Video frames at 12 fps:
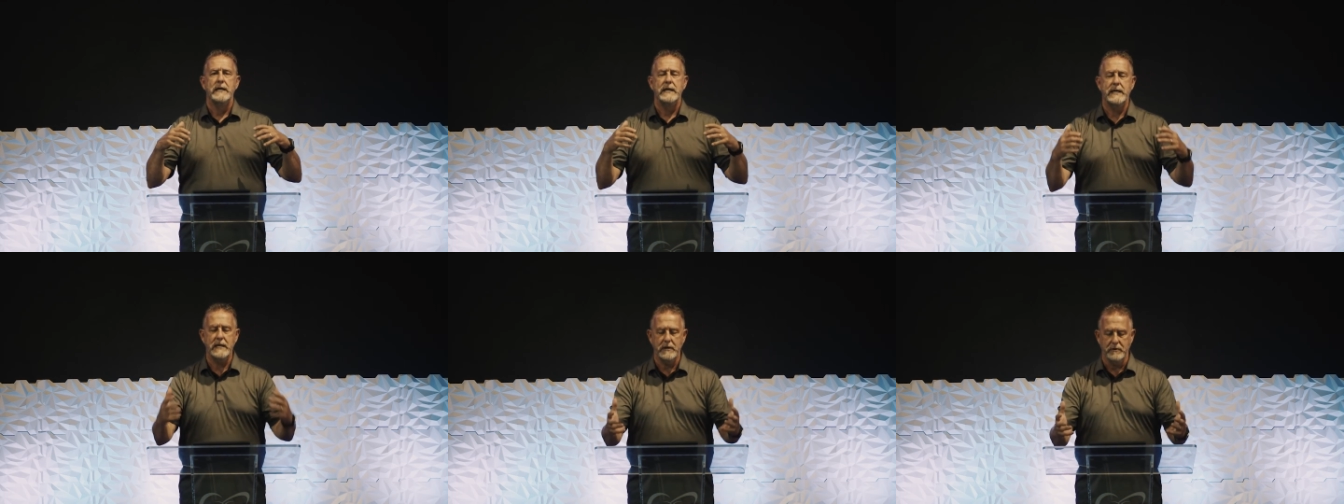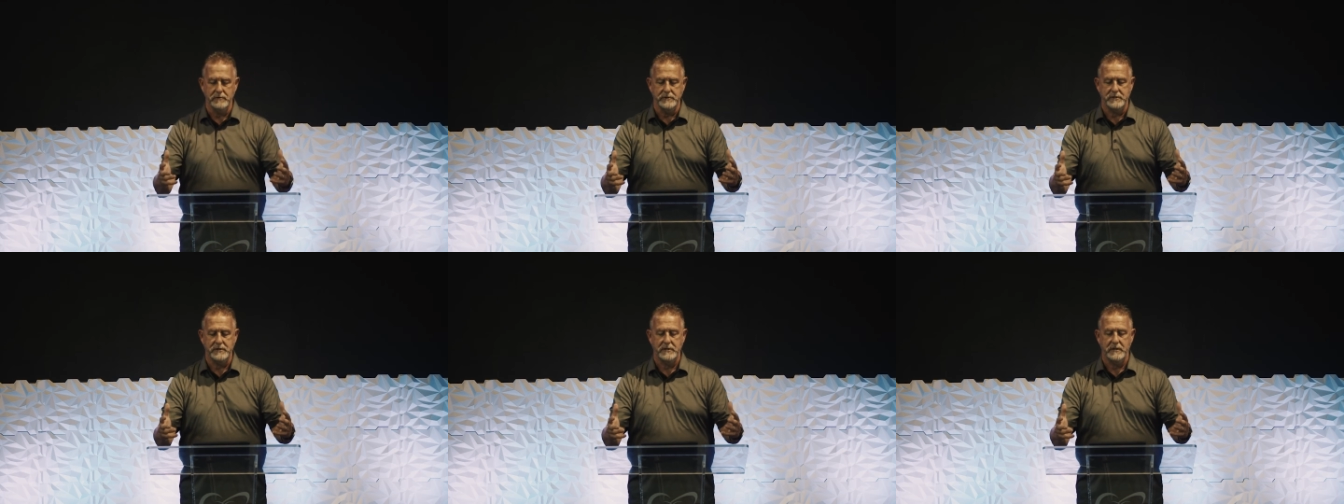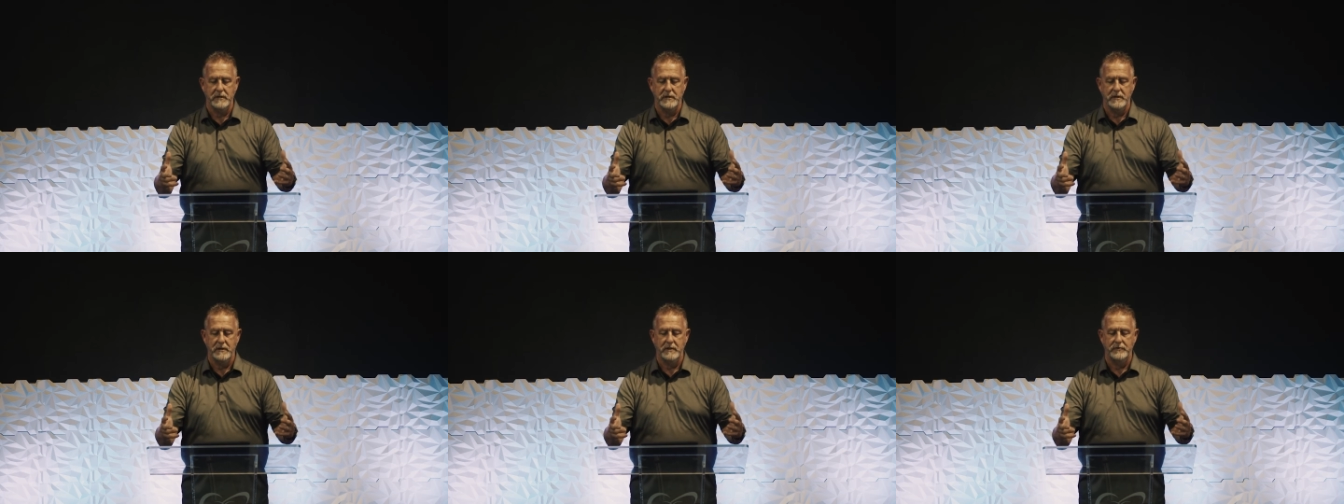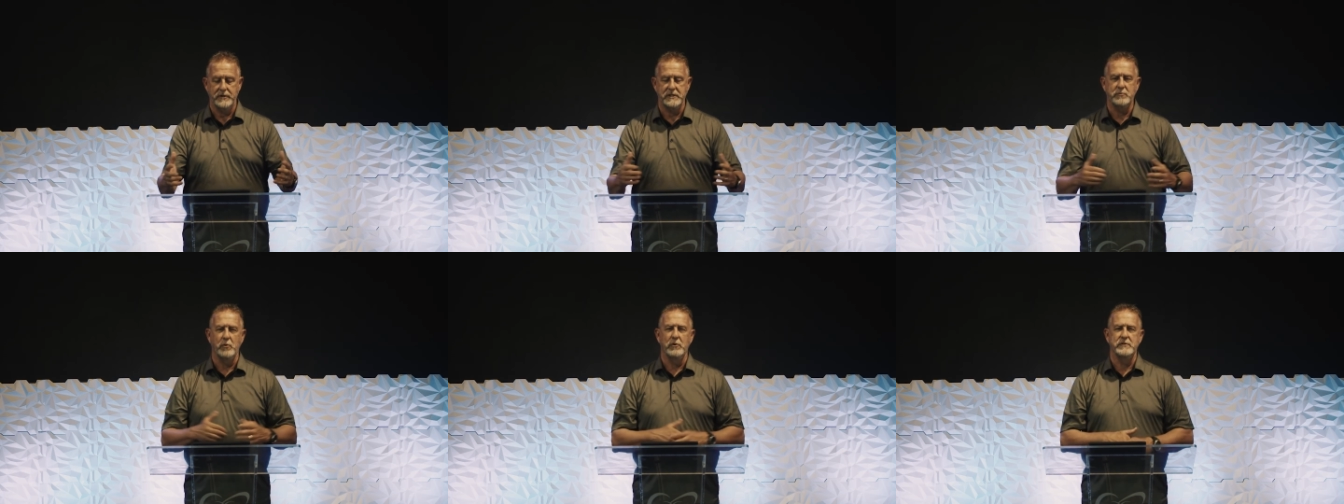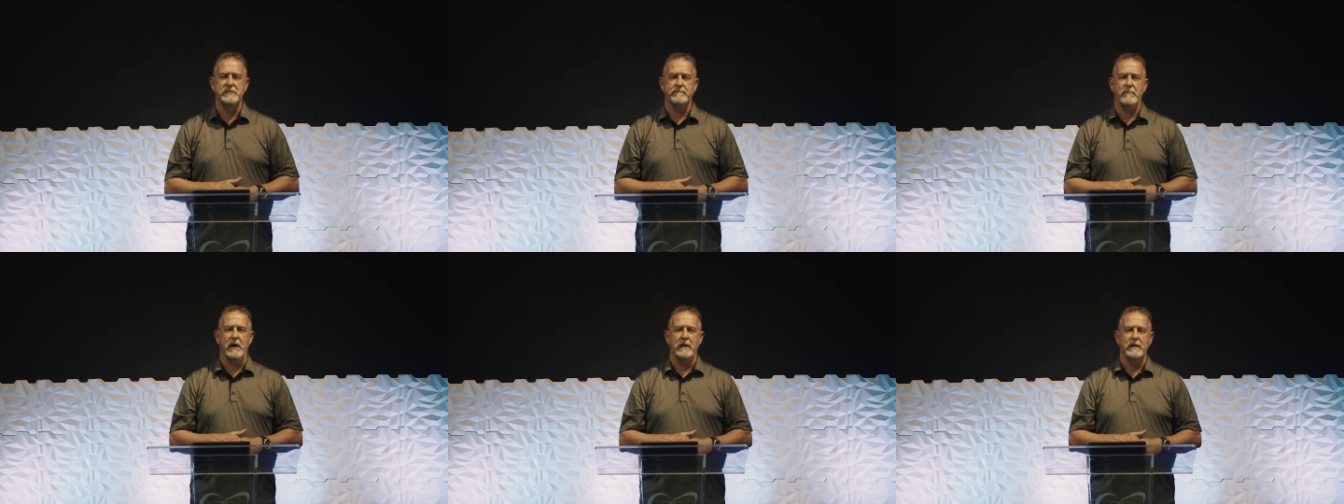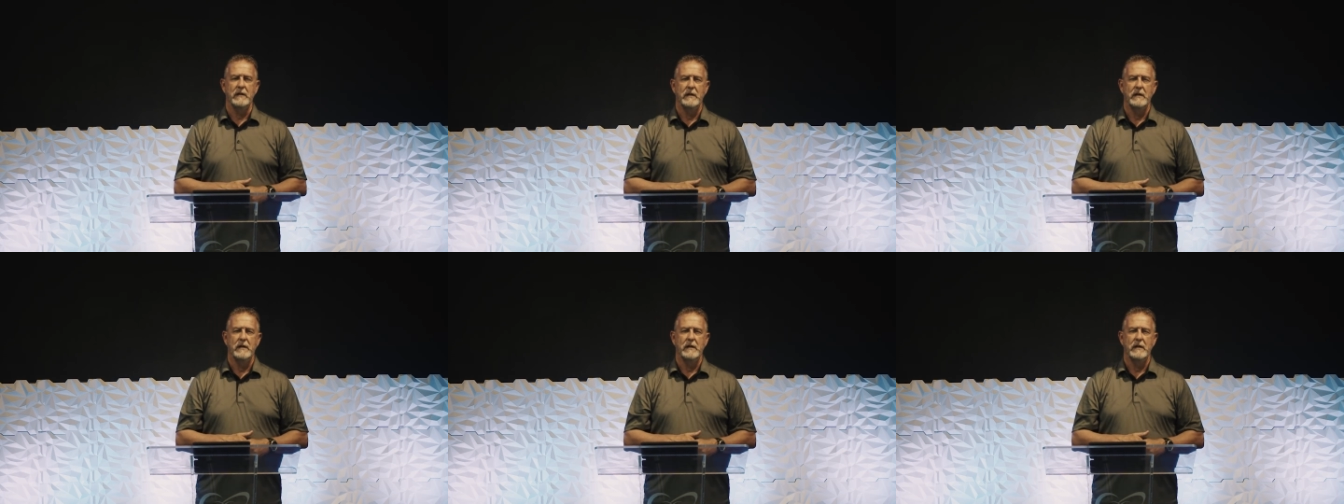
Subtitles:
hears these words of mine."